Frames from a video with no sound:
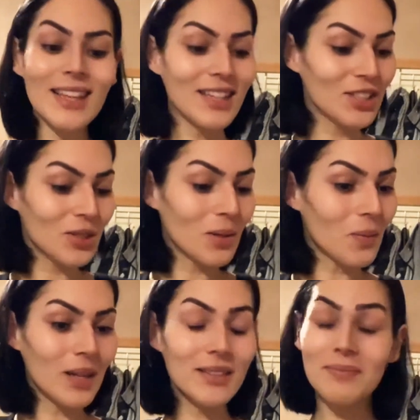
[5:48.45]
and you don't
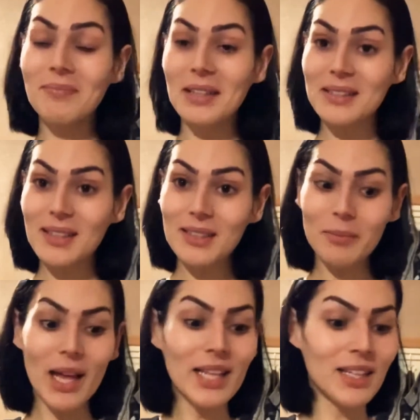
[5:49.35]
want things to
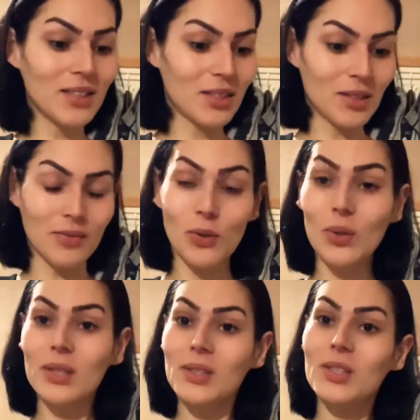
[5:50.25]
smell. And of
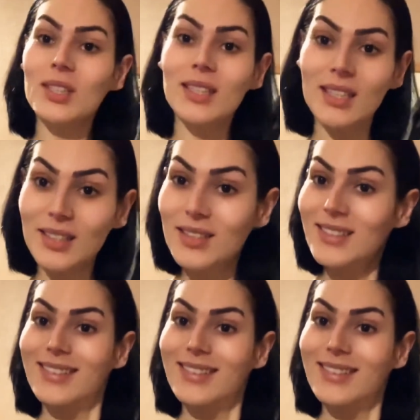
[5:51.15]
course, you just need a,